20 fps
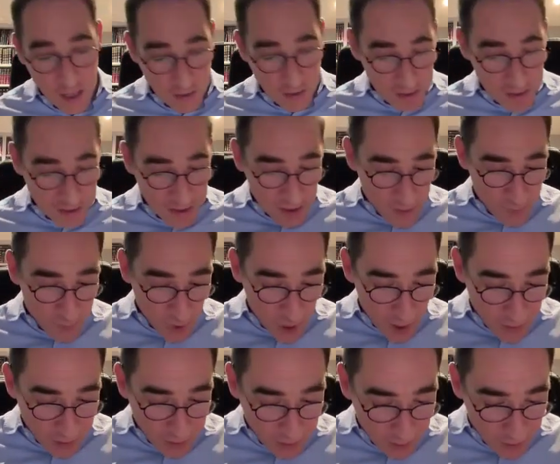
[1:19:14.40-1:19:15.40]
And this is
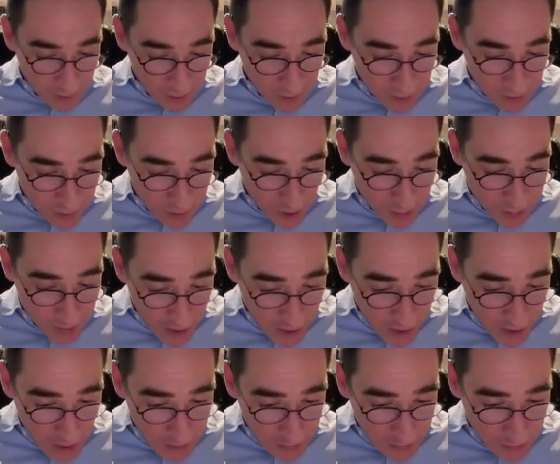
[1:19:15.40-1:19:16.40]
brought in the
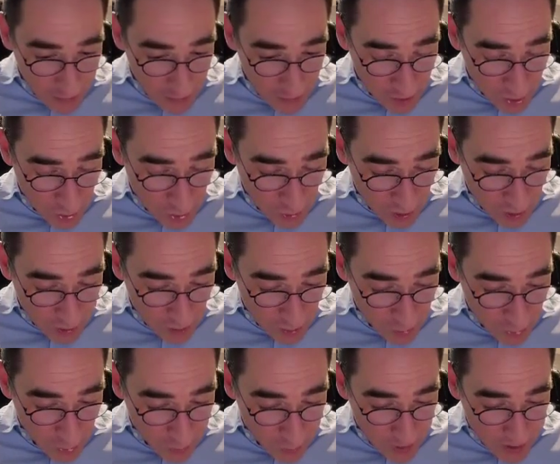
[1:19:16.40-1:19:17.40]
Ramah in Shulchan
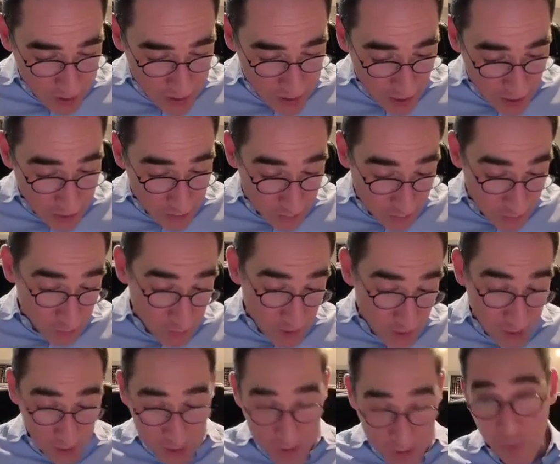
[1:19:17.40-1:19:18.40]
Aruch Pezayin, but
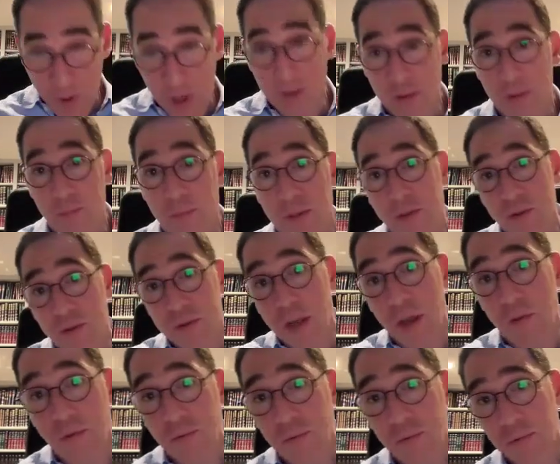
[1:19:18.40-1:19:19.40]
really it's brought in the Bet
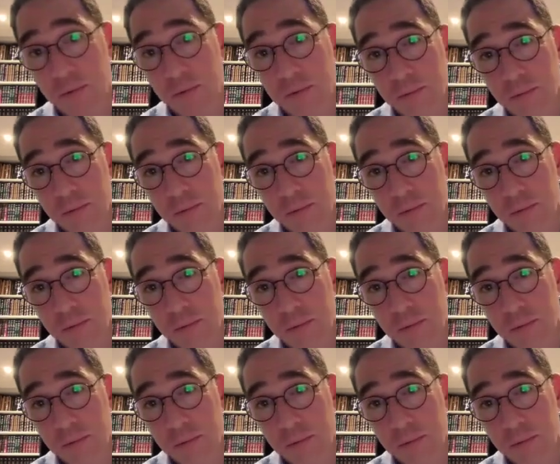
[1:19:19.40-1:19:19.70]
Yosef.